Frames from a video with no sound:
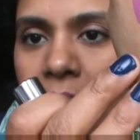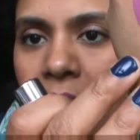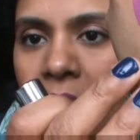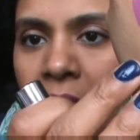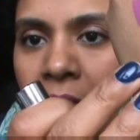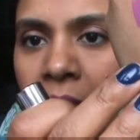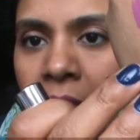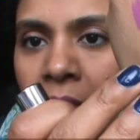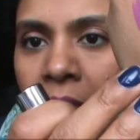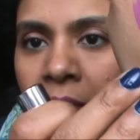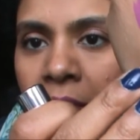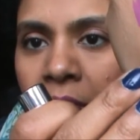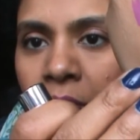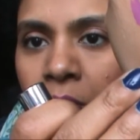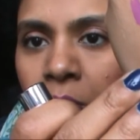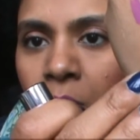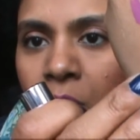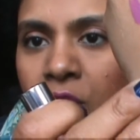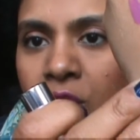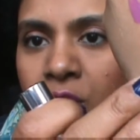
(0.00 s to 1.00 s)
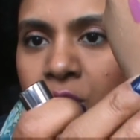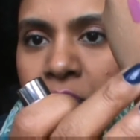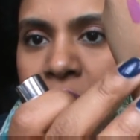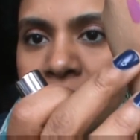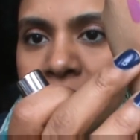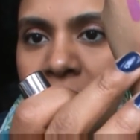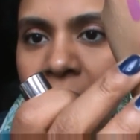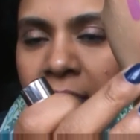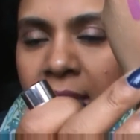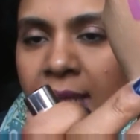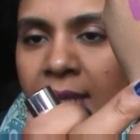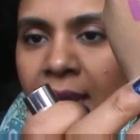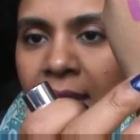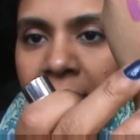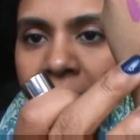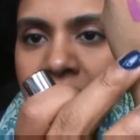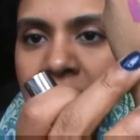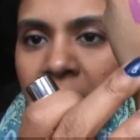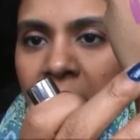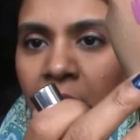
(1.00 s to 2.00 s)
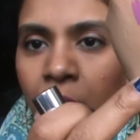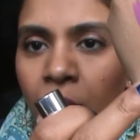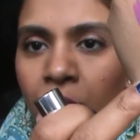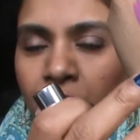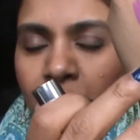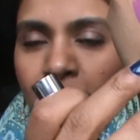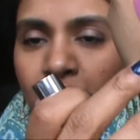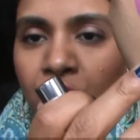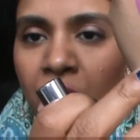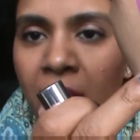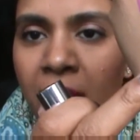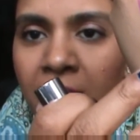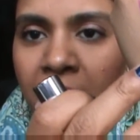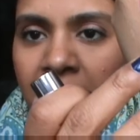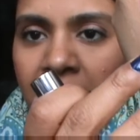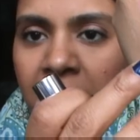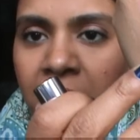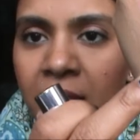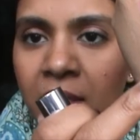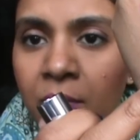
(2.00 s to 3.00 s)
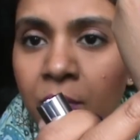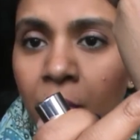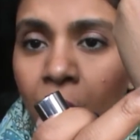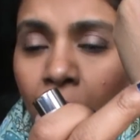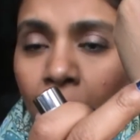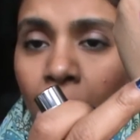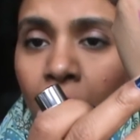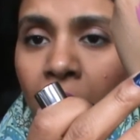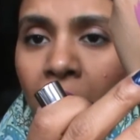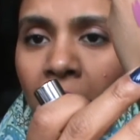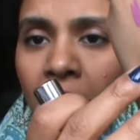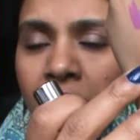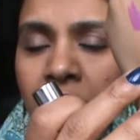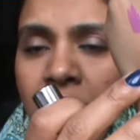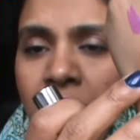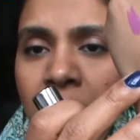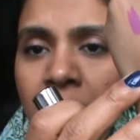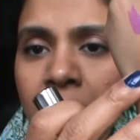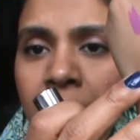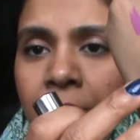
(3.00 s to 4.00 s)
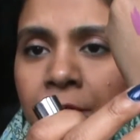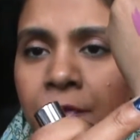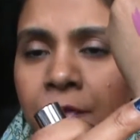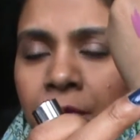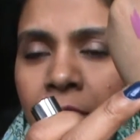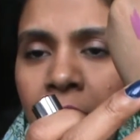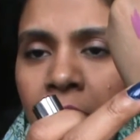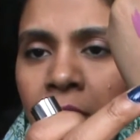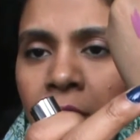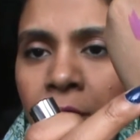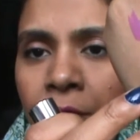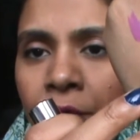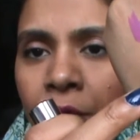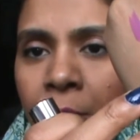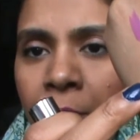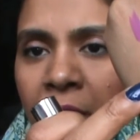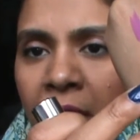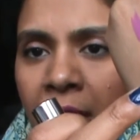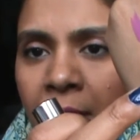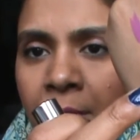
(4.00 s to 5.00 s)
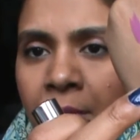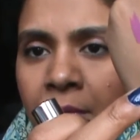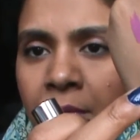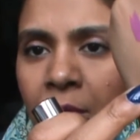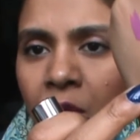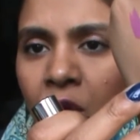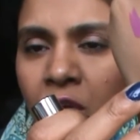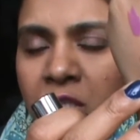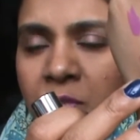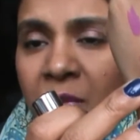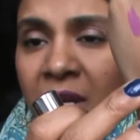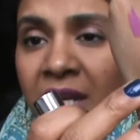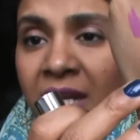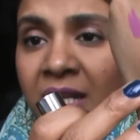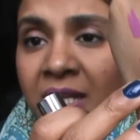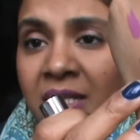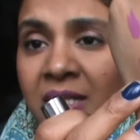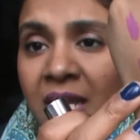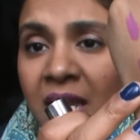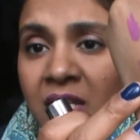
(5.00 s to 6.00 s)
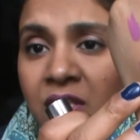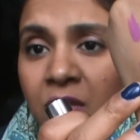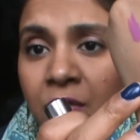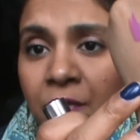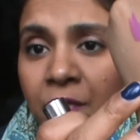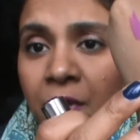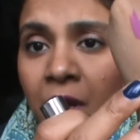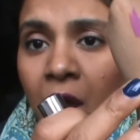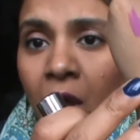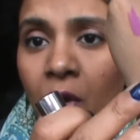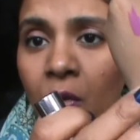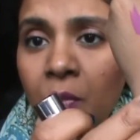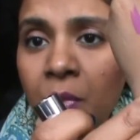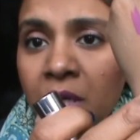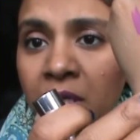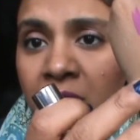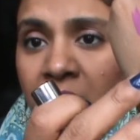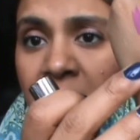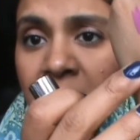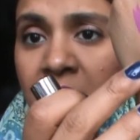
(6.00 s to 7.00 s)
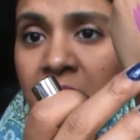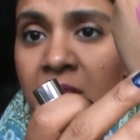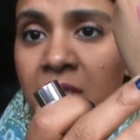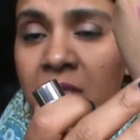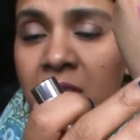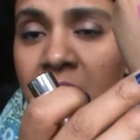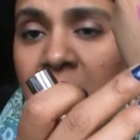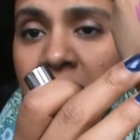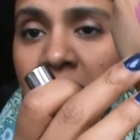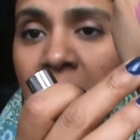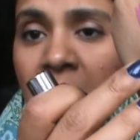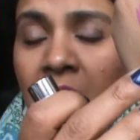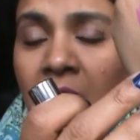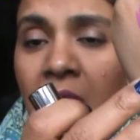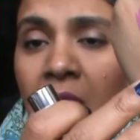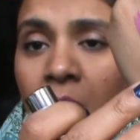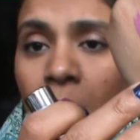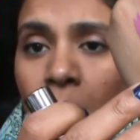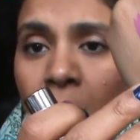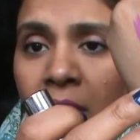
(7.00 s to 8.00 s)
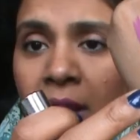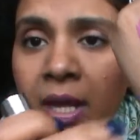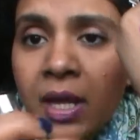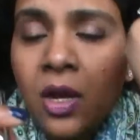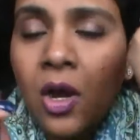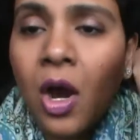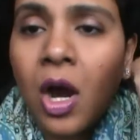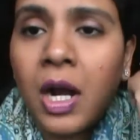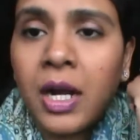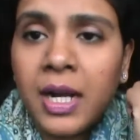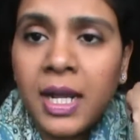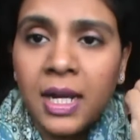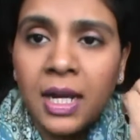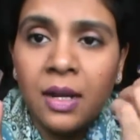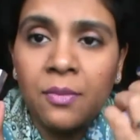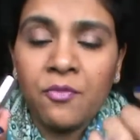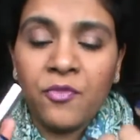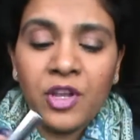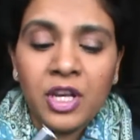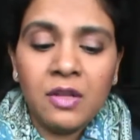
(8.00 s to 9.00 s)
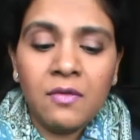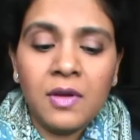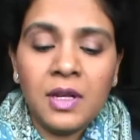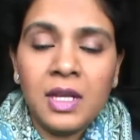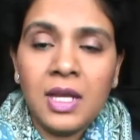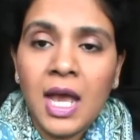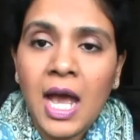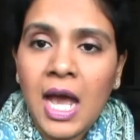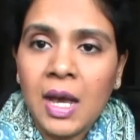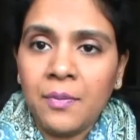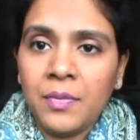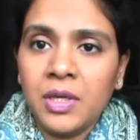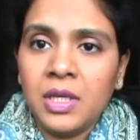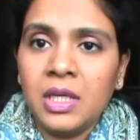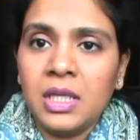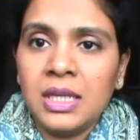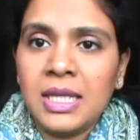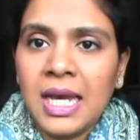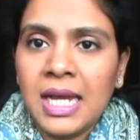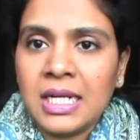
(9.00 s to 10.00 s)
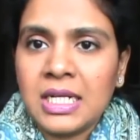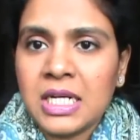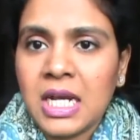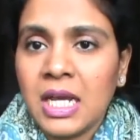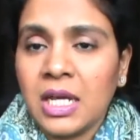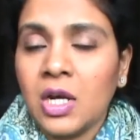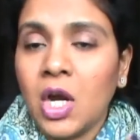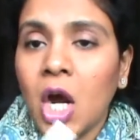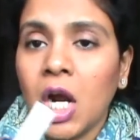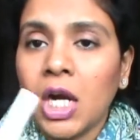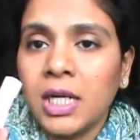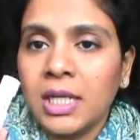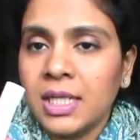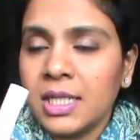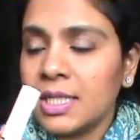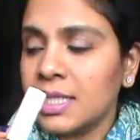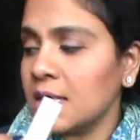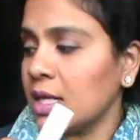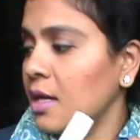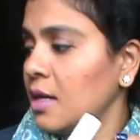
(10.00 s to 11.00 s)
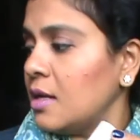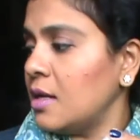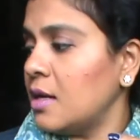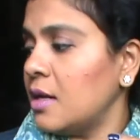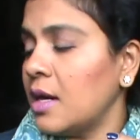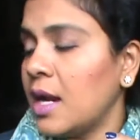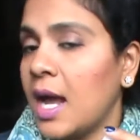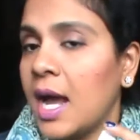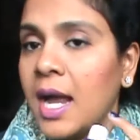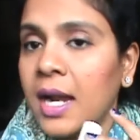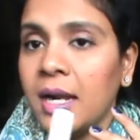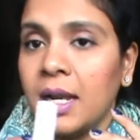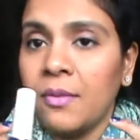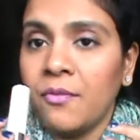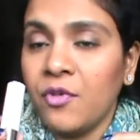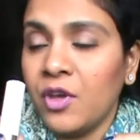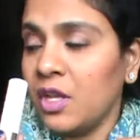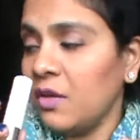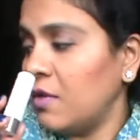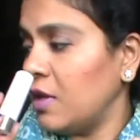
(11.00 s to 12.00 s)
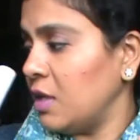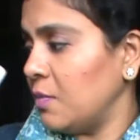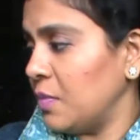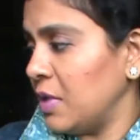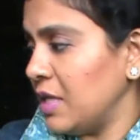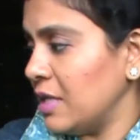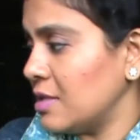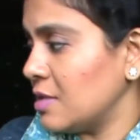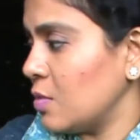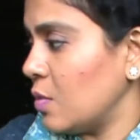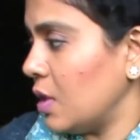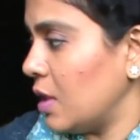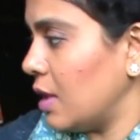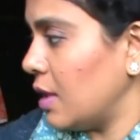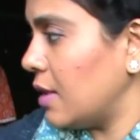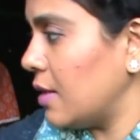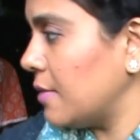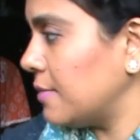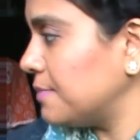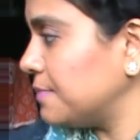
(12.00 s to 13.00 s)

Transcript: uh, I don't want to say that I want to try anything more out of uh, from Em Cosmetics as of now but this is what I got and I'm very very happy that I got this color and I'm very very pleased with it